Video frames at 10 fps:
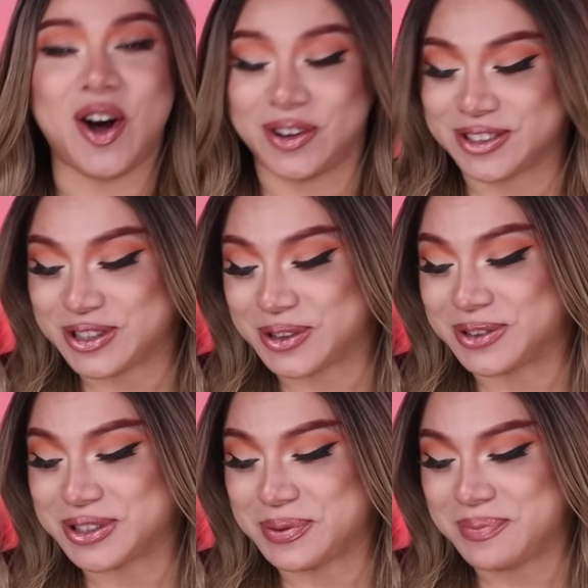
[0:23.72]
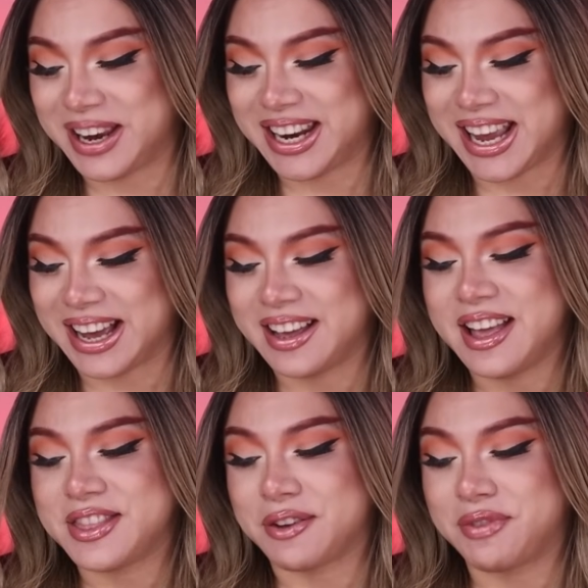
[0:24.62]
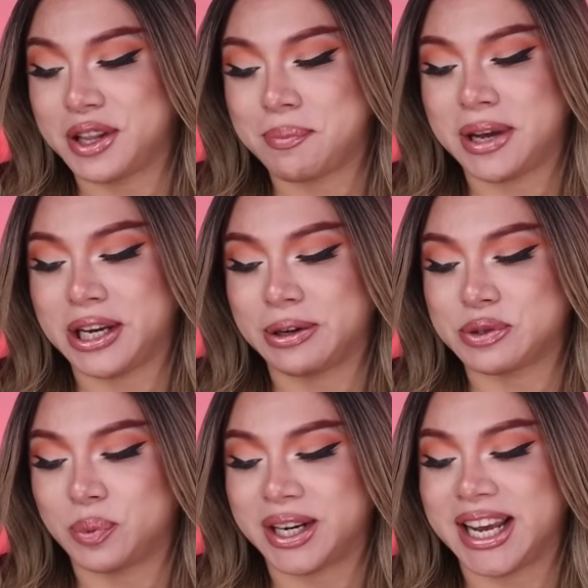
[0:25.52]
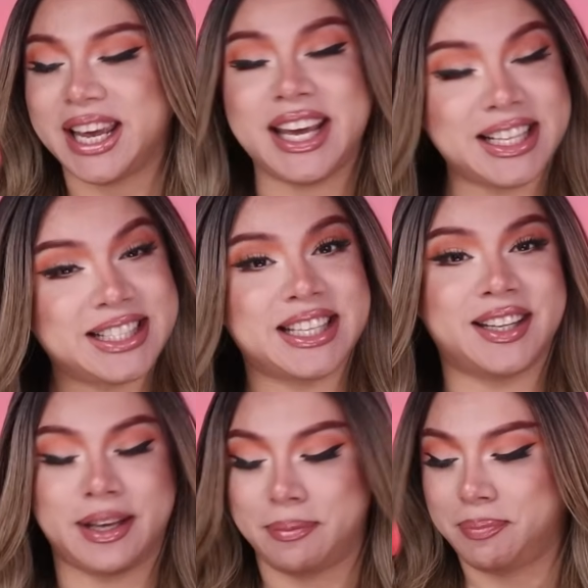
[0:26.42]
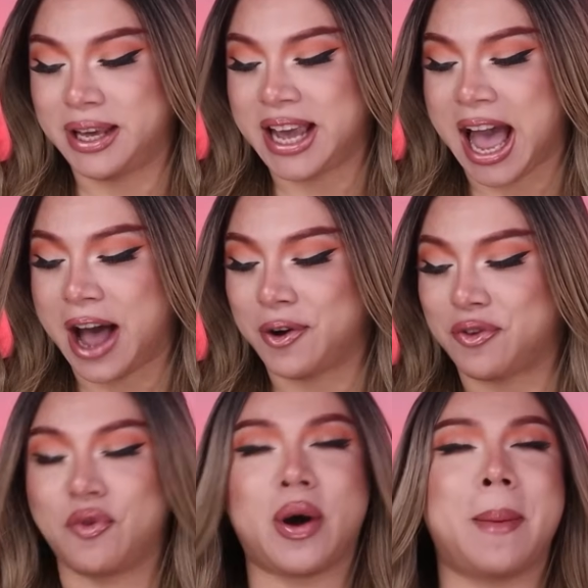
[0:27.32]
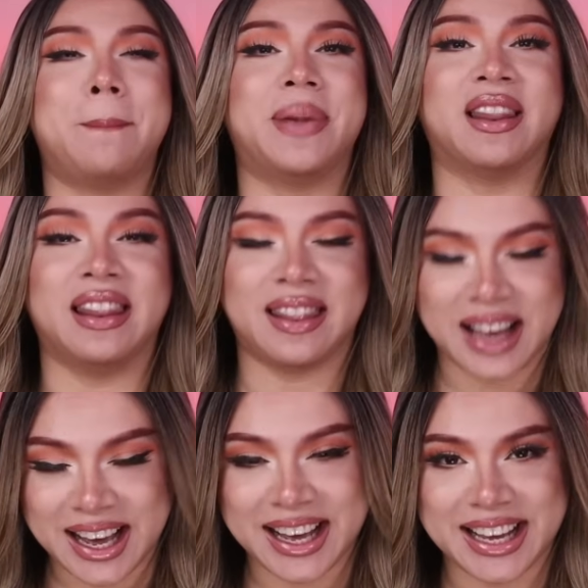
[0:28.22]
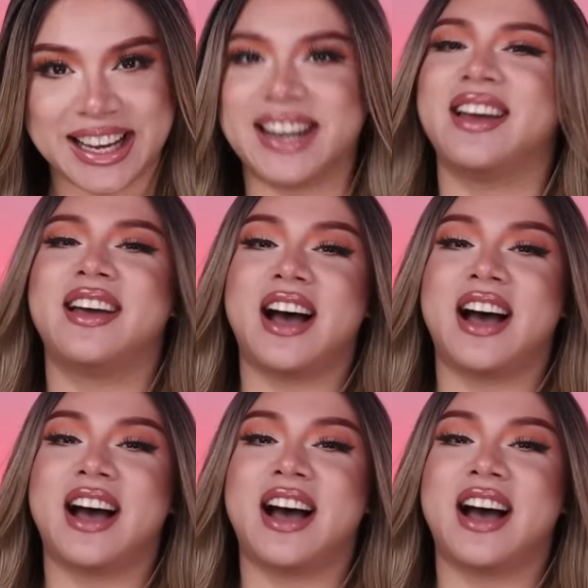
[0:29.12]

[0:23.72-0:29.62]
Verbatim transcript: on social media. The Filipinos would instantly be out for blood.